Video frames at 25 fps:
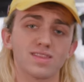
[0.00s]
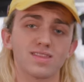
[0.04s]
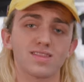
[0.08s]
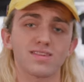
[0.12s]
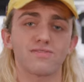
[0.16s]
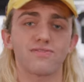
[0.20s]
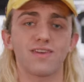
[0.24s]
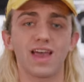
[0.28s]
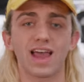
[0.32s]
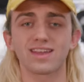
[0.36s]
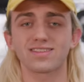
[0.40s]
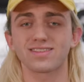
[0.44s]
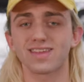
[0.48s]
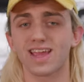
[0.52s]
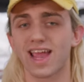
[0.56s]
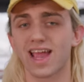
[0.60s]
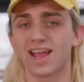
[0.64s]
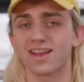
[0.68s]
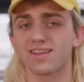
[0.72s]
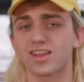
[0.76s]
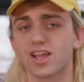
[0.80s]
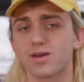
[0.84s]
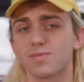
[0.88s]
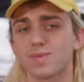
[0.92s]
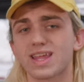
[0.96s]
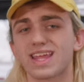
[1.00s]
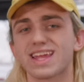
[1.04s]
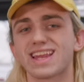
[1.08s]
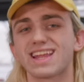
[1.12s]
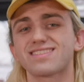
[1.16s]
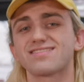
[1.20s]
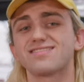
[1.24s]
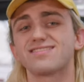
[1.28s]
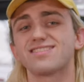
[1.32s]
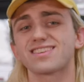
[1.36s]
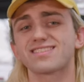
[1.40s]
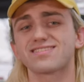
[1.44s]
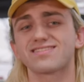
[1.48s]
than the Fat Tad, coming in
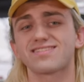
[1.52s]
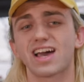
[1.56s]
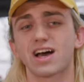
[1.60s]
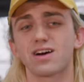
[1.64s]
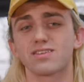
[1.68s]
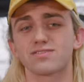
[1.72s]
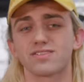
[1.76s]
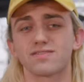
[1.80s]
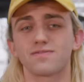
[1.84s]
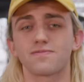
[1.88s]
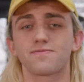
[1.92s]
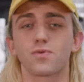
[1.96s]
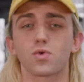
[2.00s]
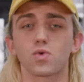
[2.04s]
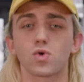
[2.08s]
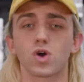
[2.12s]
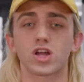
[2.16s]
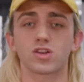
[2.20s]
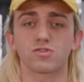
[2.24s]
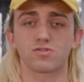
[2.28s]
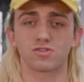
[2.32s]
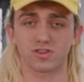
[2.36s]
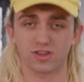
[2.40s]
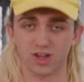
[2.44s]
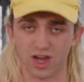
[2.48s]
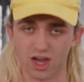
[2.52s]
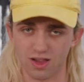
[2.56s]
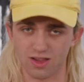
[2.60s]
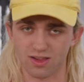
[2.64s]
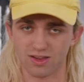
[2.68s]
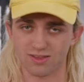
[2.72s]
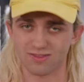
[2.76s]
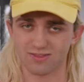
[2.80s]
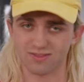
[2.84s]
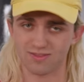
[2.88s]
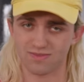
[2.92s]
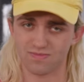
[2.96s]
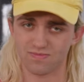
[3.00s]
at six thousand four hundred
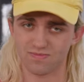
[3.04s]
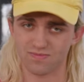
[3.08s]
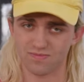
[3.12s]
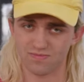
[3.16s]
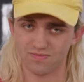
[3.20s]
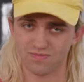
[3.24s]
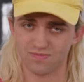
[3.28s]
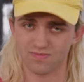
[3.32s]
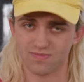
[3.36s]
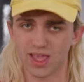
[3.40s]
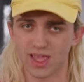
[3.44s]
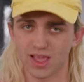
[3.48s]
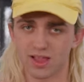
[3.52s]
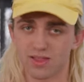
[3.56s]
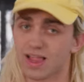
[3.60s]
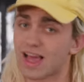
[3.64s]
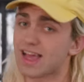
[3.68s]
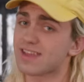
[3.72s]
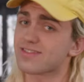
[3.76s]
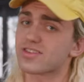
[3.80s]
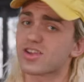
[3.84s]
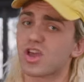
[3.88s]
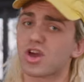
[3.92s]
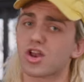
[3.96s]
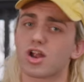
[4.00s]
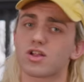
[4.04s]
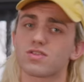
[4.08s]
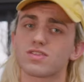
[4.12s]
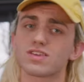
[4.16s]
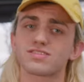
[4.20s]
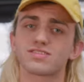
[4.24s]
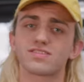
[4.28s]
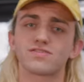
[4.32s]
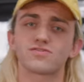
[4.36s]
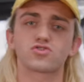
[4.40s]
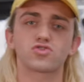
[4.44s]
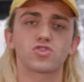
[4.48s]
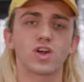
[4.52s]
dollars. Lastly on our
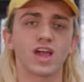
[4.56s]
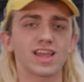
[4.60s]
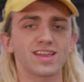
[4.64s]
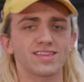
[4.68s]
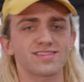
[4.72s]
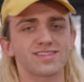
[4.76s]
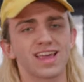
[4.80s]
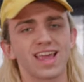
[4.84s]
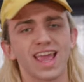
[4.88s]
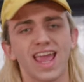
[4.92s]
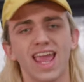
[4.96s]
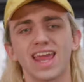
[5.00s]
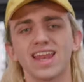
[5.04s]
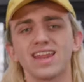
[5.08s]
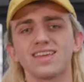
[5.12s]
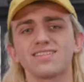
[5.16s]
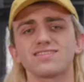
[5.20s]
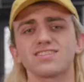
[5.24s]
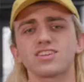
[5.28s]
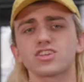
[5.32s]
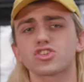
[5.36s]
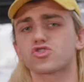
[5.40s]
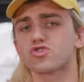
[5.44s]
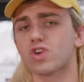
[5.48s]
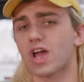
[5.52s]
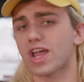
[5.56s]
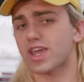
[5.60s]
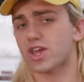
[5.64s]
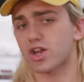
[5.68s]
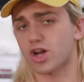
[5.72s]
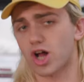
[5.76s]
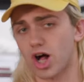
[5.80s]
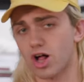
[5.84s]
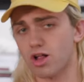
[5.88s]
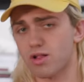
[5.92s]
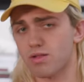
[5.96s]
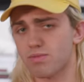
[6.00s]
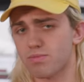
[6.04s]
list of trikes, it isn't a trike at
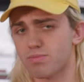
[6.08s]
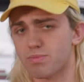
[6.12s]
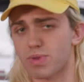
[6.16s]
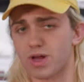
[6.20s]
all,